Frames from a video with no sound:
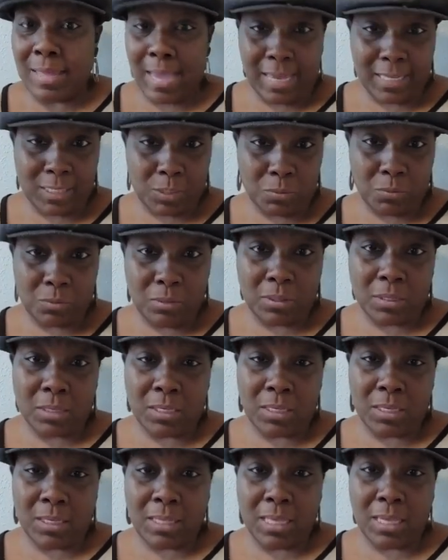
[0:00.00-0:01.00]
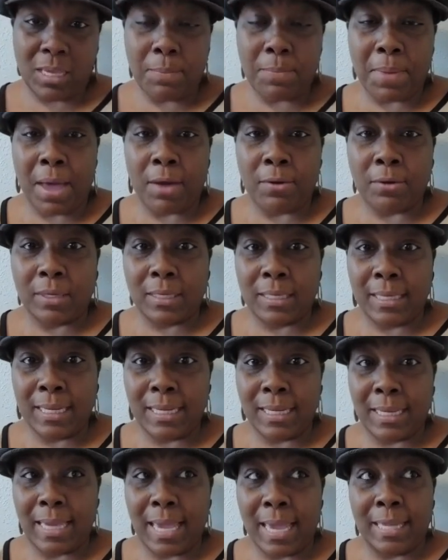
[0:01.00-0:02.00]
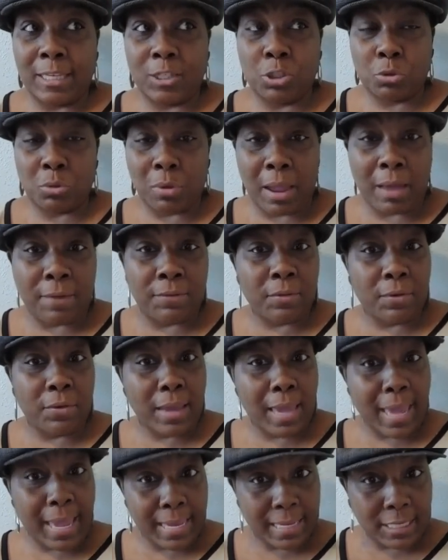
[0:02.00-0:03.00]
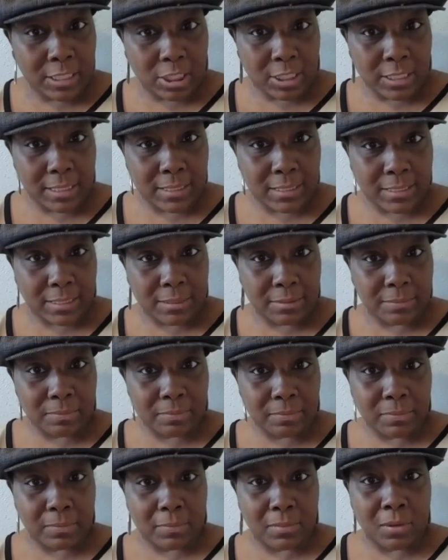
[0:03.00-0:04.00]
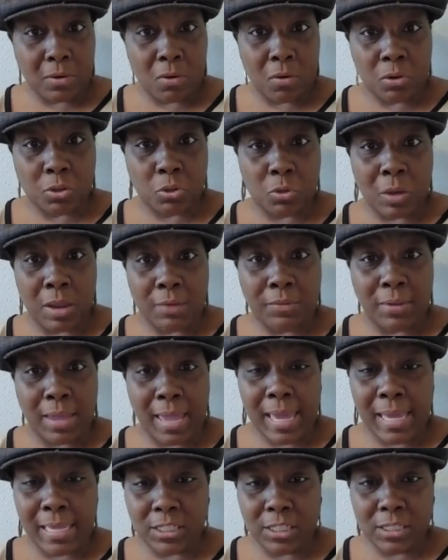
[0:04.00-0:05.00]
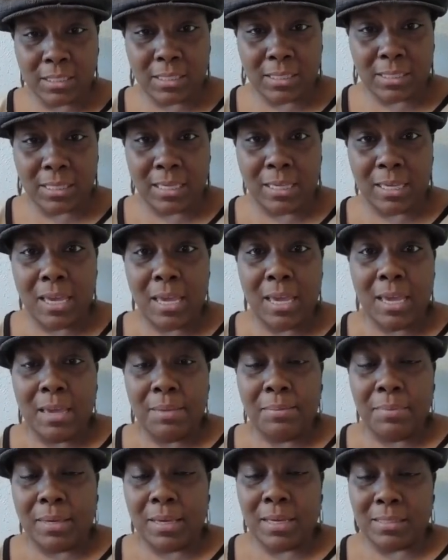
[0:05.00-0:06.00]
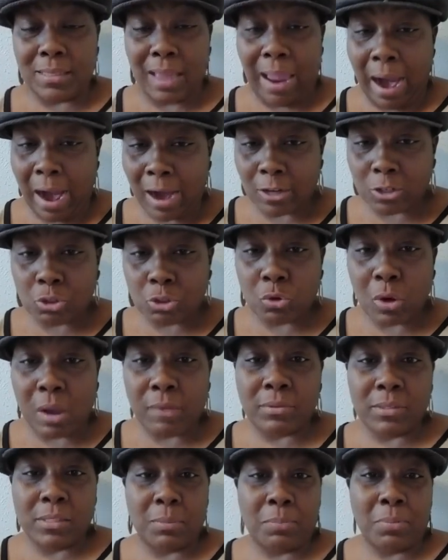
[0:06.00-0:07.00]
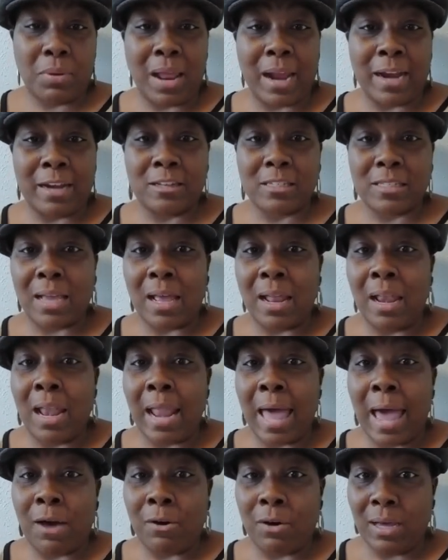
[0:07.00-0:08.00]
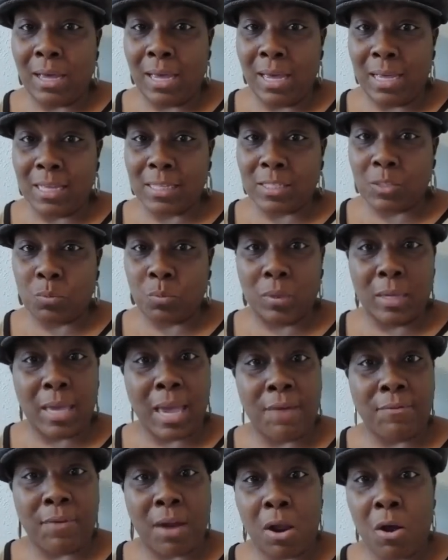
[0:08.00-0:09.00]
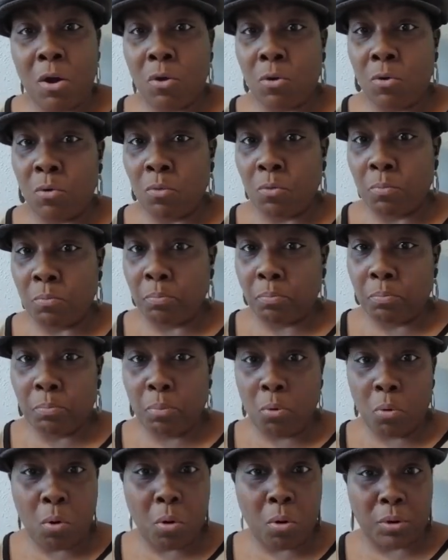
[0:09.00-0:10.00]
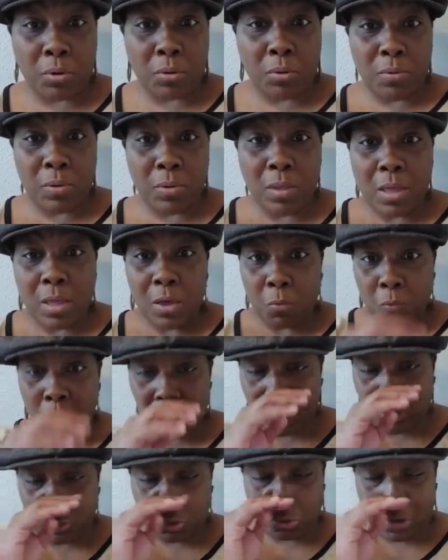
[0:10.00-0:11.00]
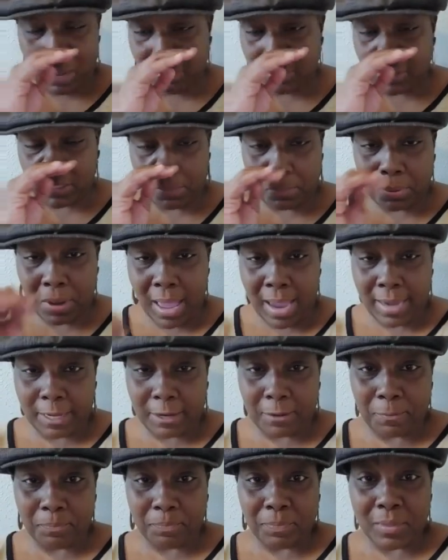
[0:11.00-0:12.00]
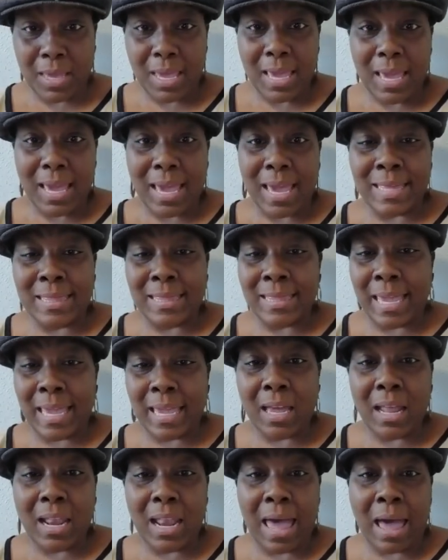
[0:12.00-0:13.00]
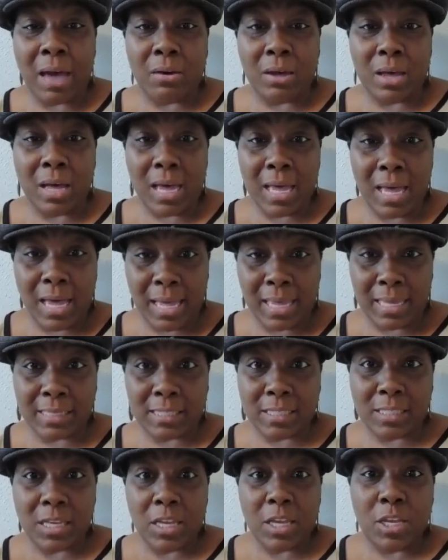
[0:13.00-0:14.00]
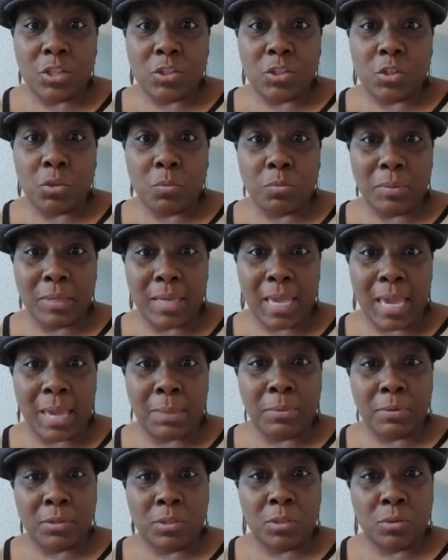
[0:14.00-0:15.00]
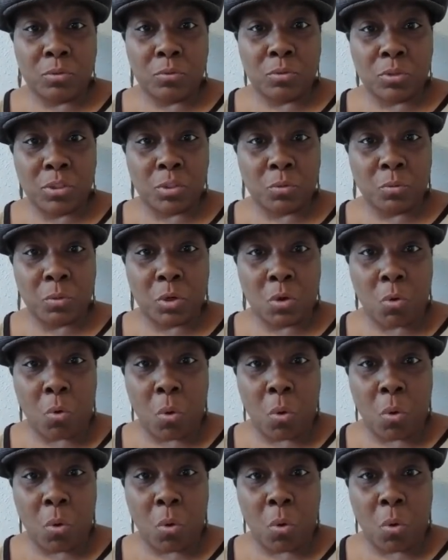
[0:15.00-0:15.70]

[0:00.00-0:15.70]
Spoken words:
that's the good thing about getting a travel agent or a travel agency, because our travel suppliers allow us, we have our own portal with the travel supplier. And they allow us to be able to just